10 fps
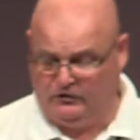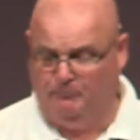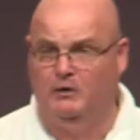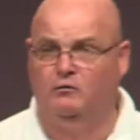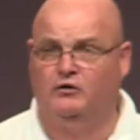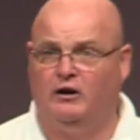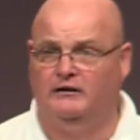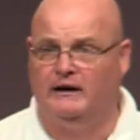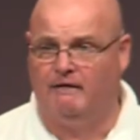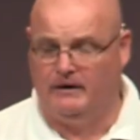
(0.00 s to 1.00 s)
to build
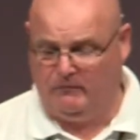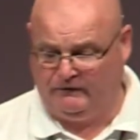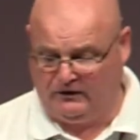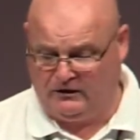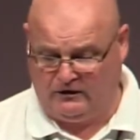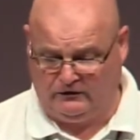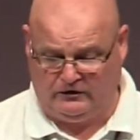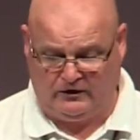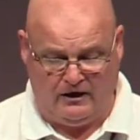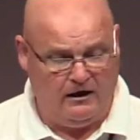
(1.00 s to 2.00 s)
solidarity with the
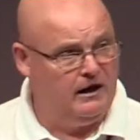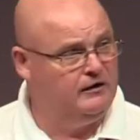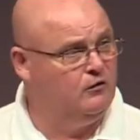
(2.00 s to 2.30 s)
Kurds and